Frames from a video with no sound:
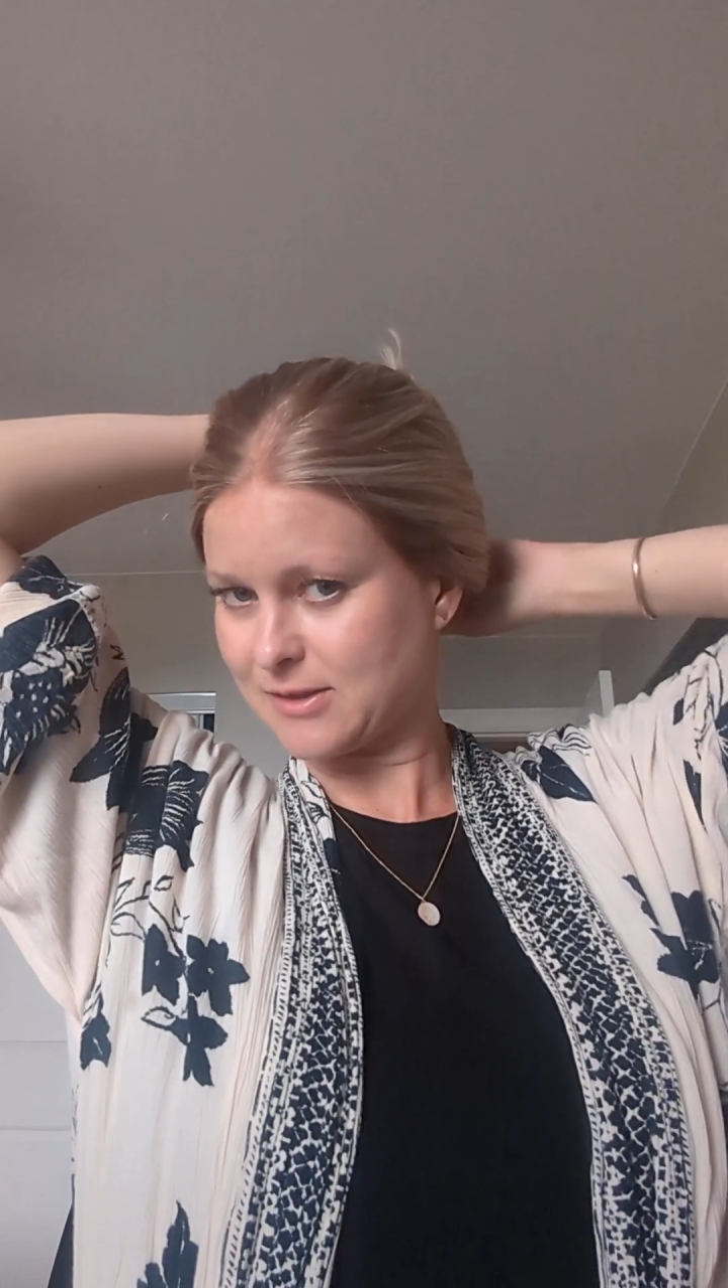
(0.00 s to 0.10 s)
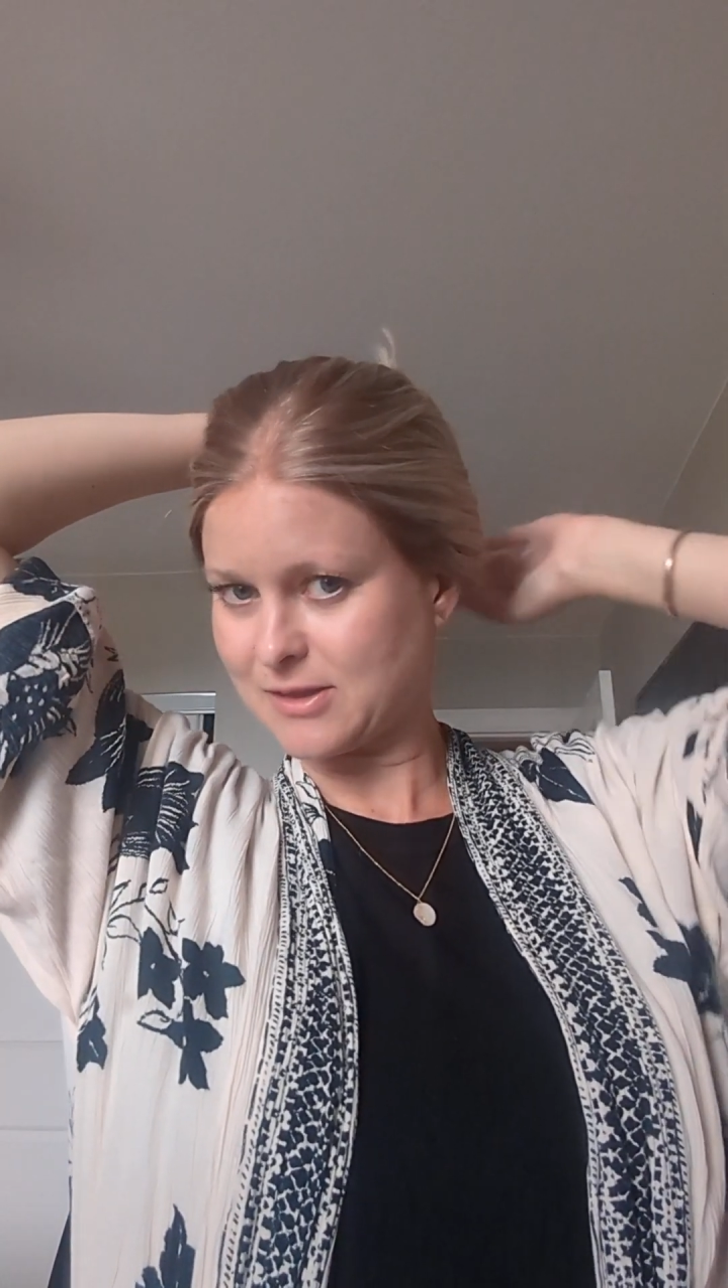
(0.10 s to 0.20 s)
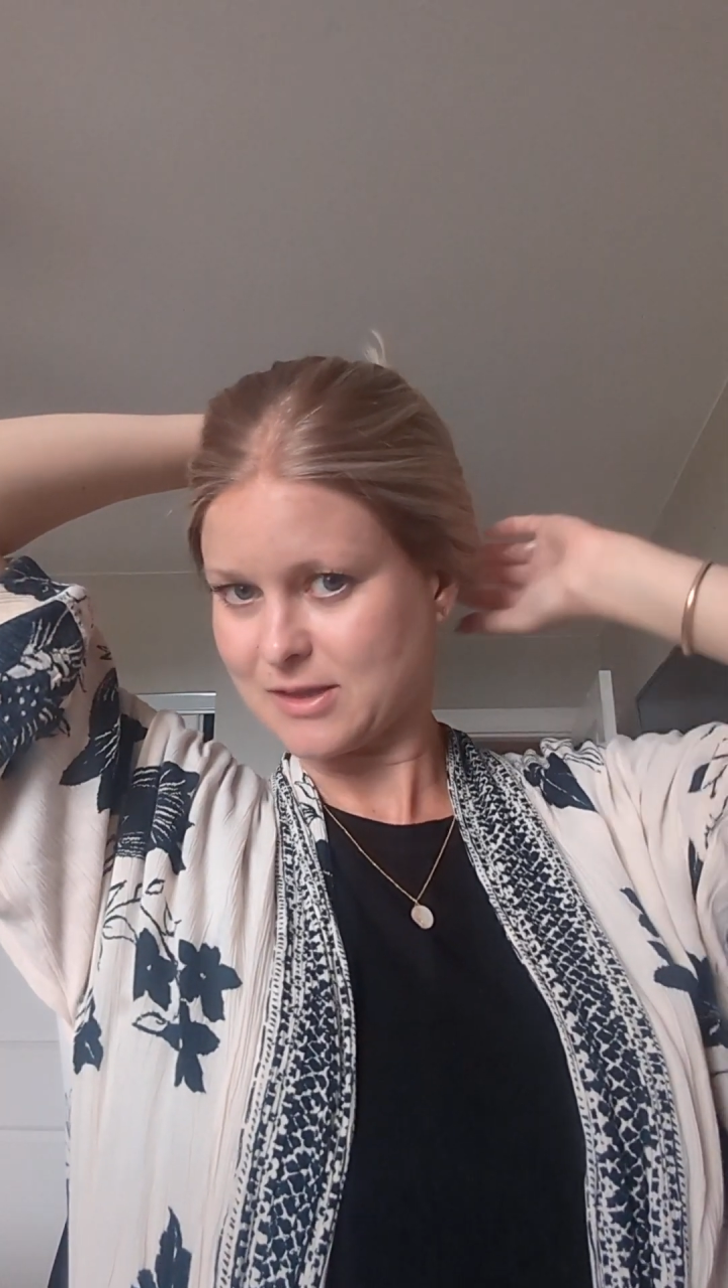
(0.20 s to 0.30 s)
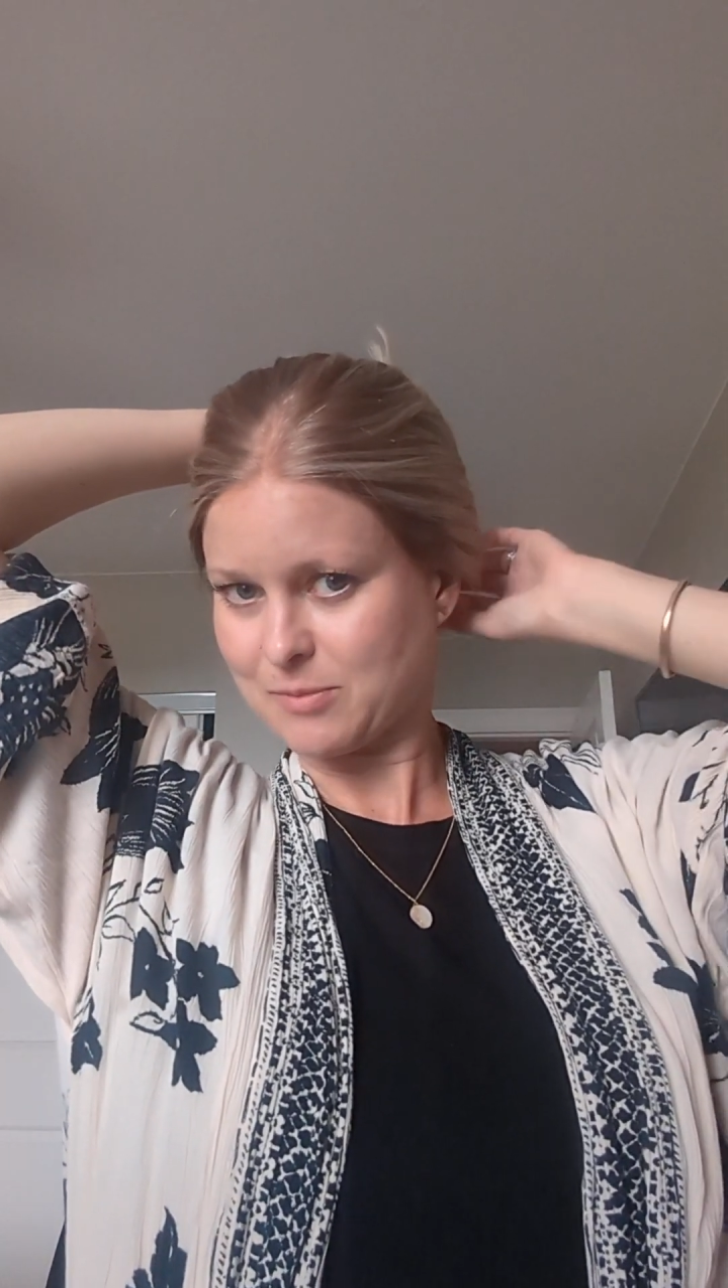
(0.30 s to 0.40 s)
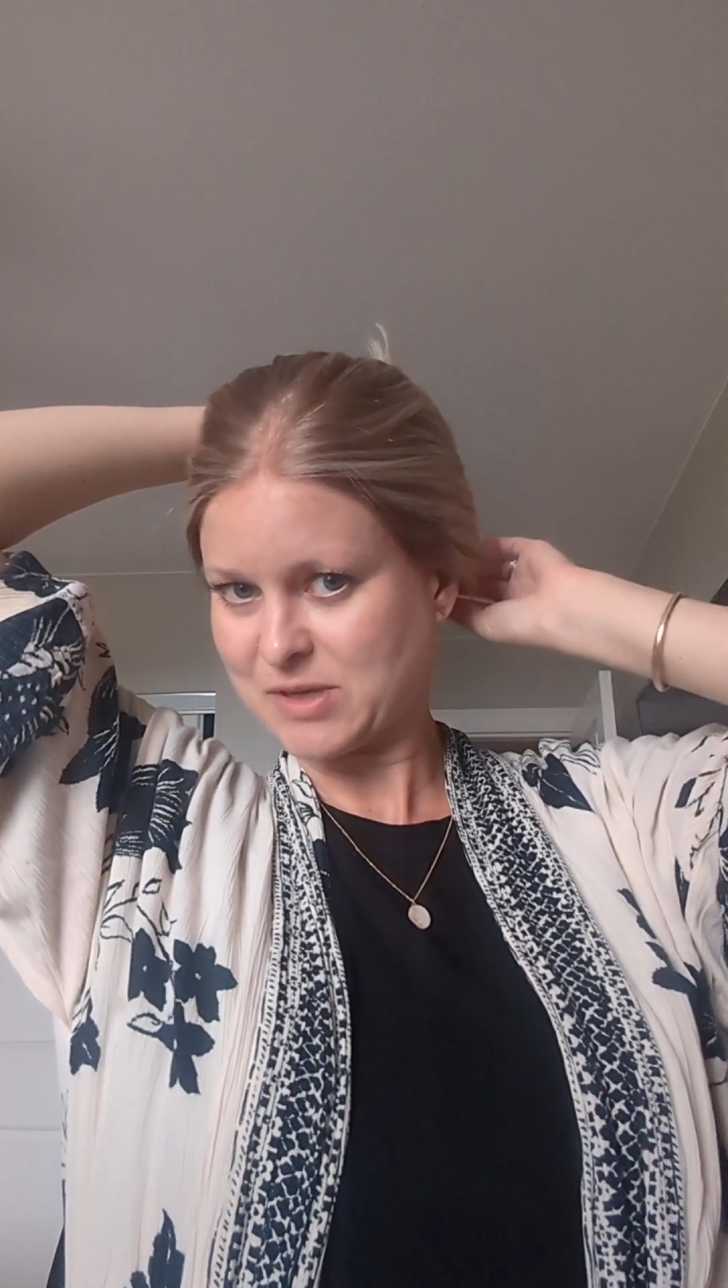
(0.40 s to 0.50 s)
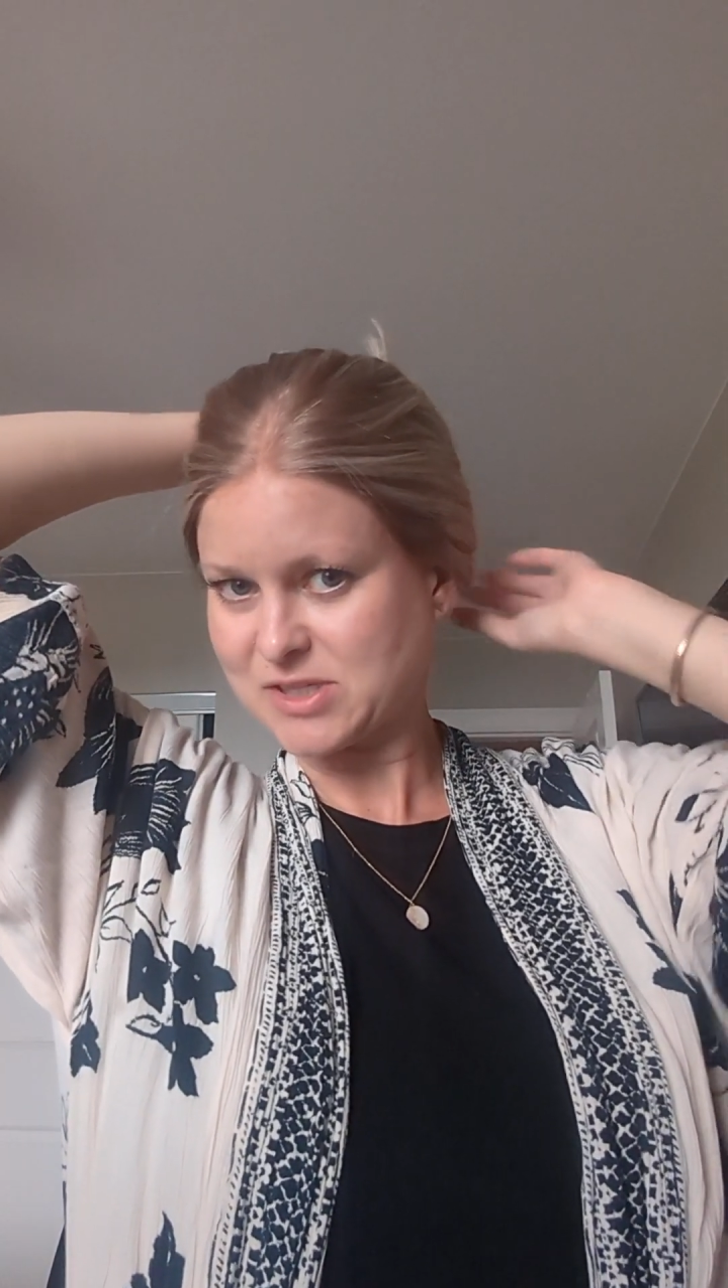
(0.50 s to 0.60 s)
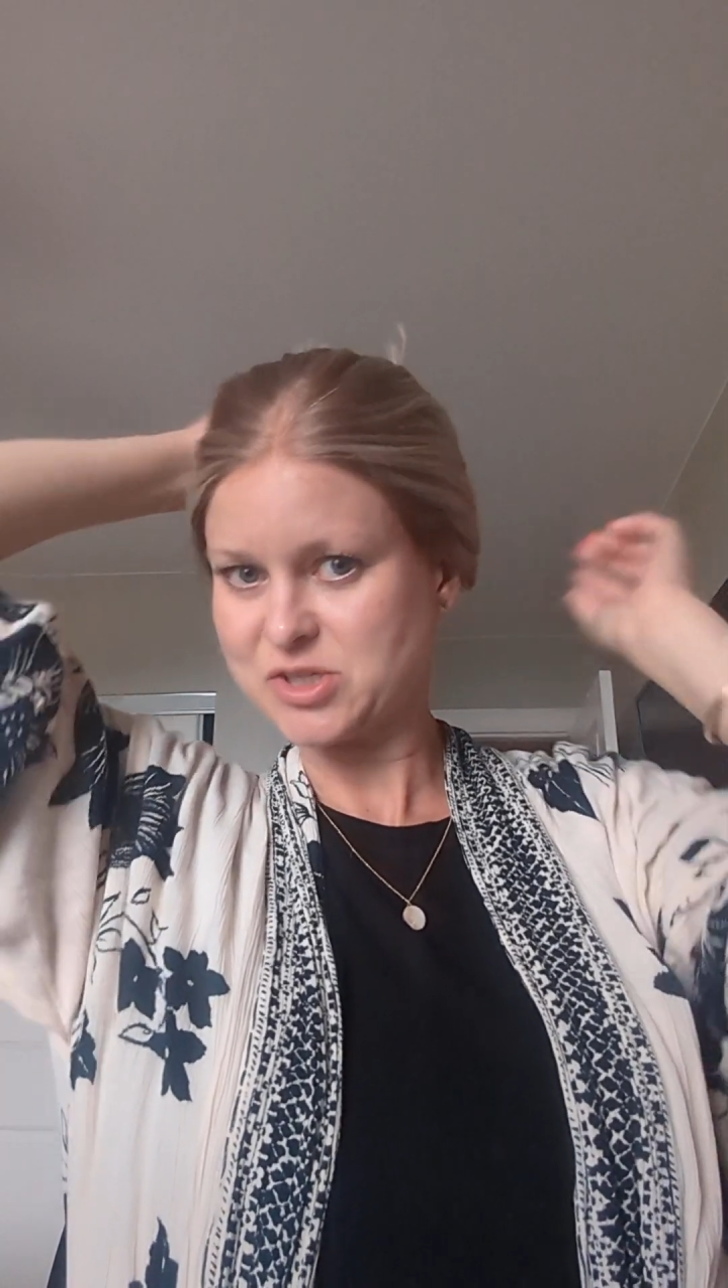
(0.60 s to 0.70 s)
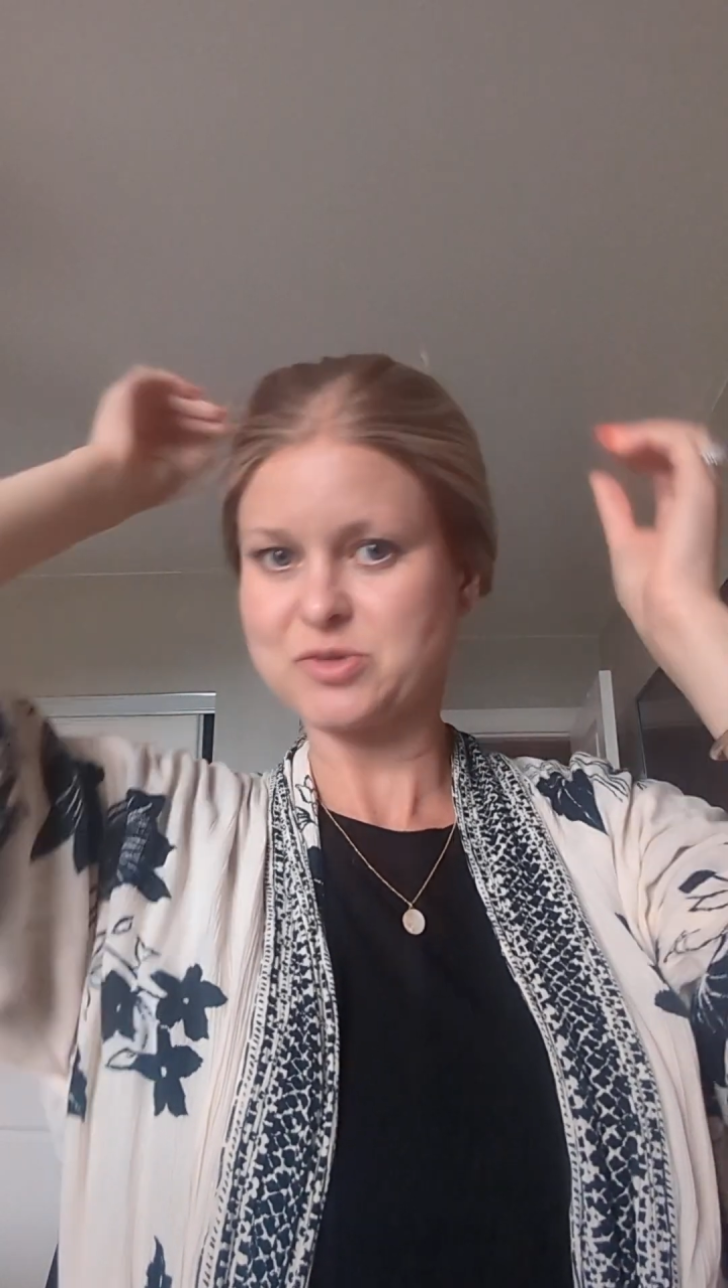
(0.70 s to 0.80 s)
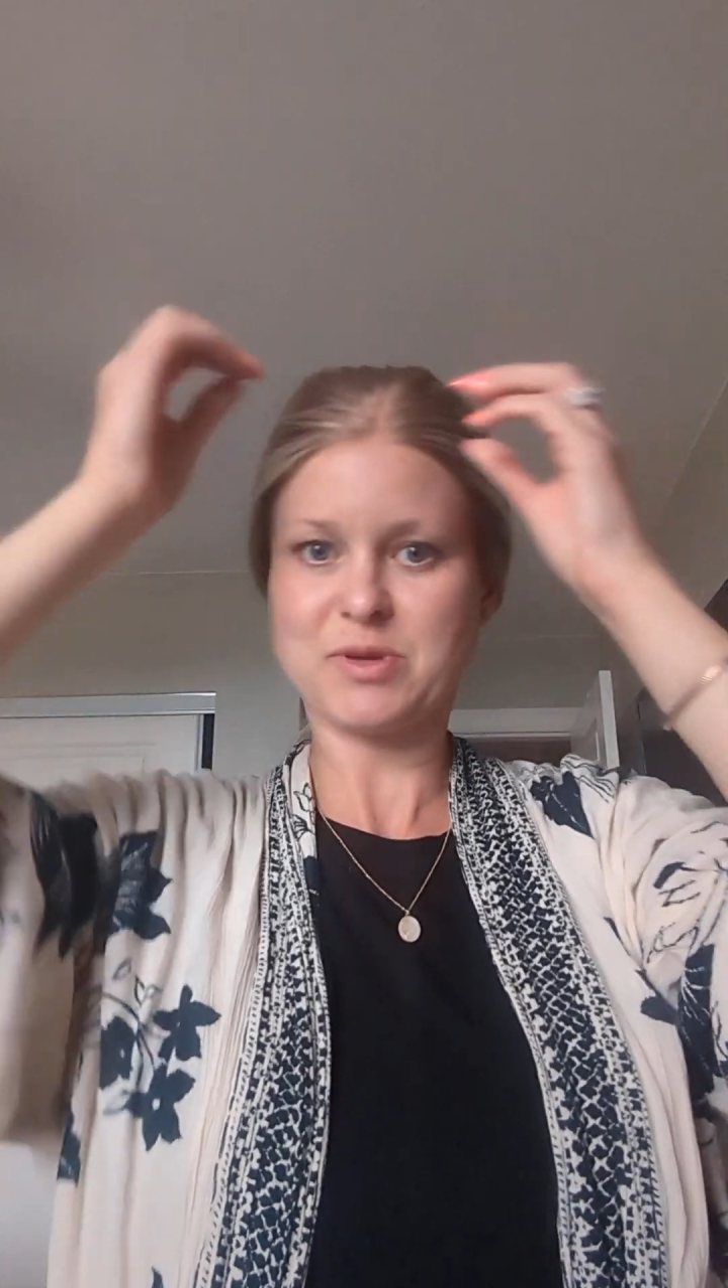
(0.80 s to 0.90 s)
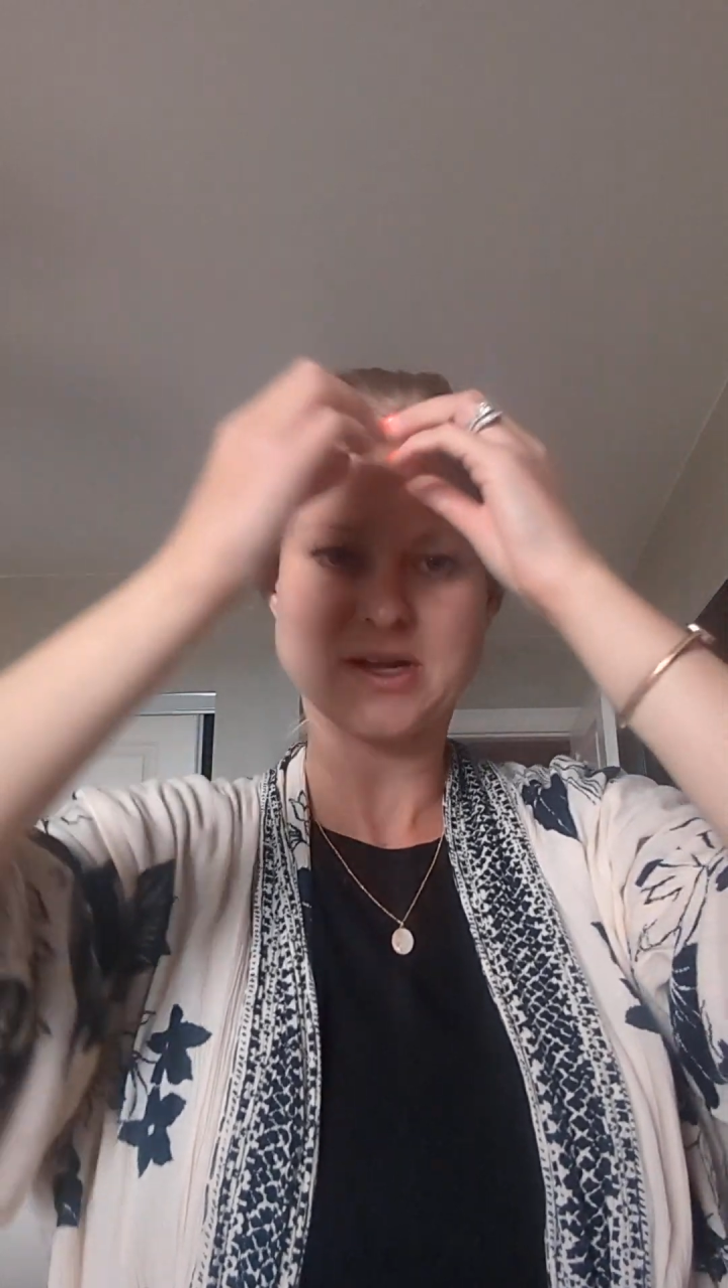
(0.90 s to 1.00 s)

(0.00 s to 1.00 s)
that they messaged me